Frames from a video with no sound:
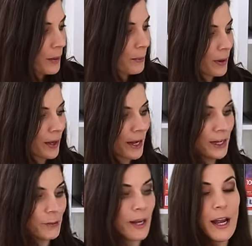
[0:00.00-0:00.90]
But
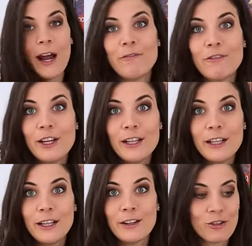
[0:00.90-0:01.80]
anyway, I
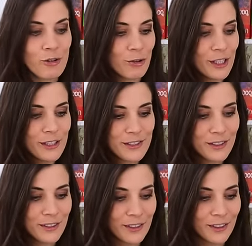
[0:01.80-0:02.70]
really enjoyed,
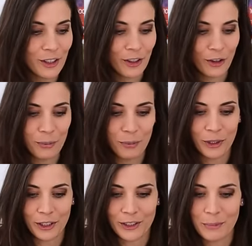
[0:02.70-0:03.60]
you know,
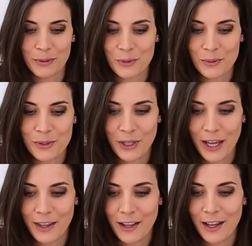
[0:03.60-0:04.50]
putting the puzzle
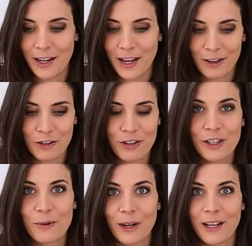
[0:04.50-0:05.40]
together, and I actually
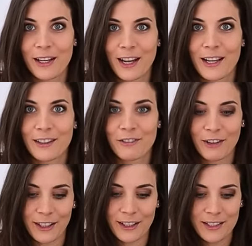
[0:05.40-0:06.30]
quite like the
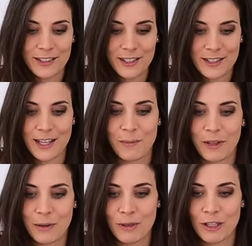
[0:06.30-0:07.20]
fact that it's the same
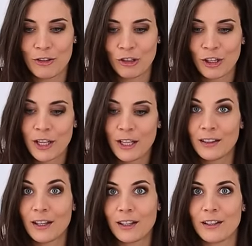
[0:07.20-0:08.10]
image
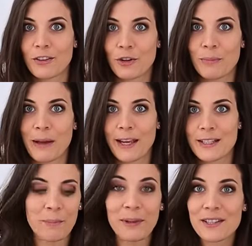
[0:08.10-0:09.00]
done in three
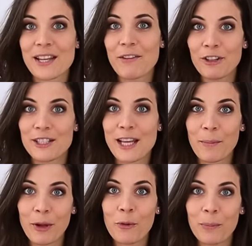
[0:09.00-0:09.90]
bags, because every time
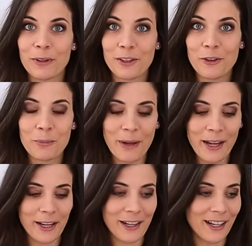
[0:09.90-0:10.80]
I opened the new
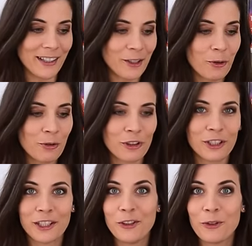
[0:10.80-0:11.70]
bag, I kind of
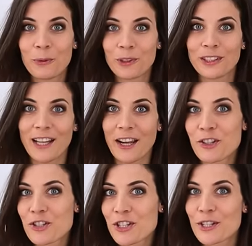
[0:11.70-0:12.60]
already knew what the
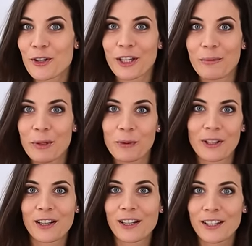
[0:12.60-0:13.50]
textures are gonna be, what
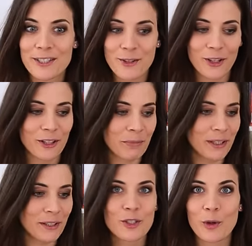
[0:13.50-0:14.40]
the colors are gonna
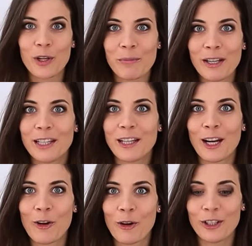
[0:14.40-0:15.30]
be, so it made it a
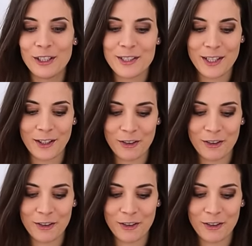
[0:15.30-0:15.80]
lot easier.